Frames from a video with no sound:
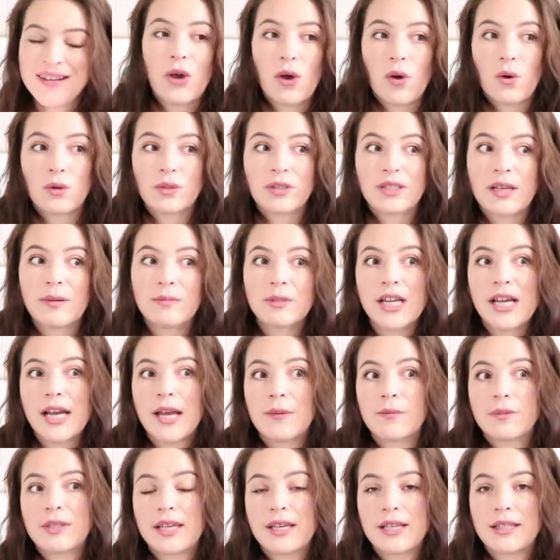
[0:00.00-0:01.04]
So
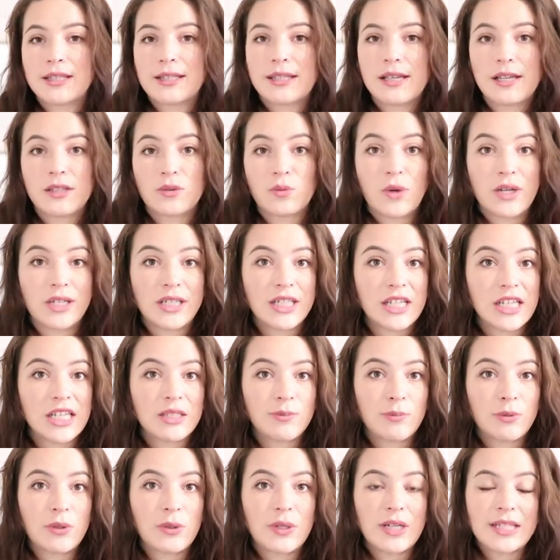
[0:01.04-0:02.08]
sometimes it says one
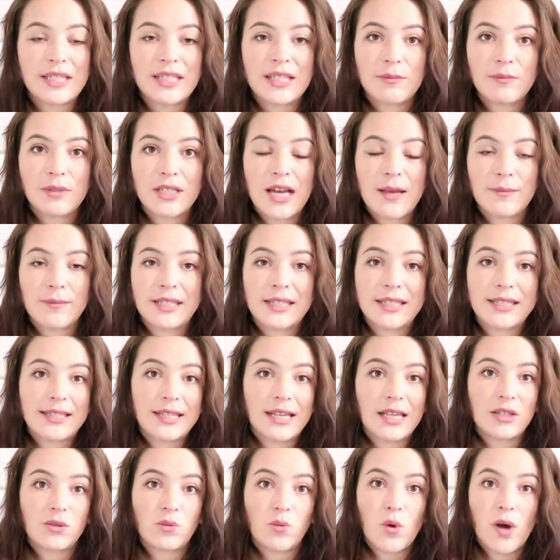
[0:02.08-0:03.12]
teaspoon and sometimes it
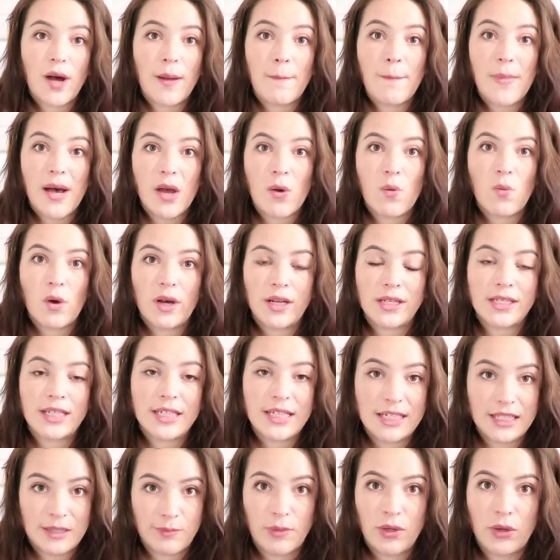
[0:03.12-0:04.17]
says one by one
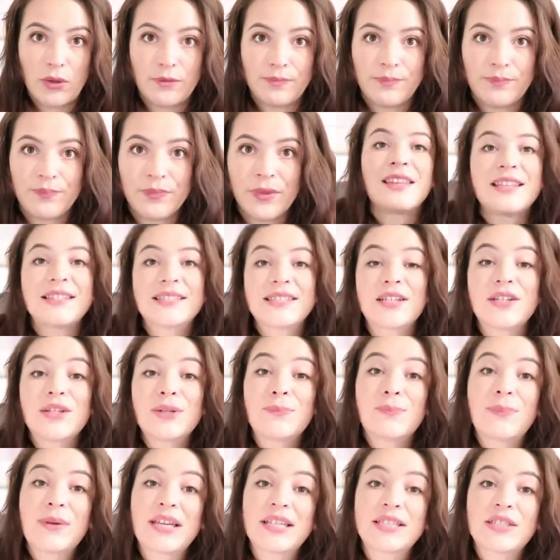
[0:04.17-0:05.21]
teaspoon. These
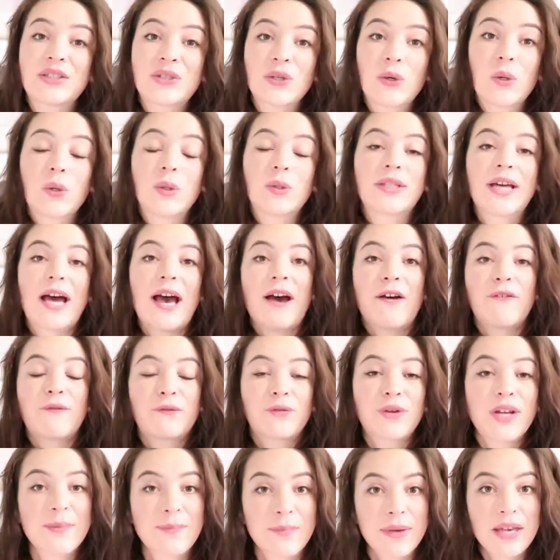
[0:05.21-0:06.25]
could be sold at
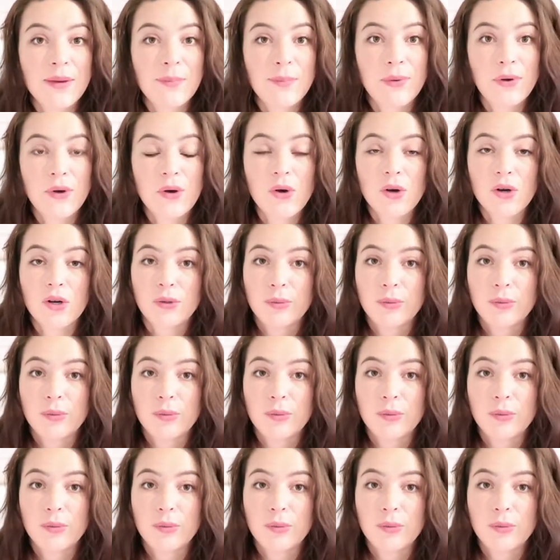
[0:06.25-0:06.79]
Free People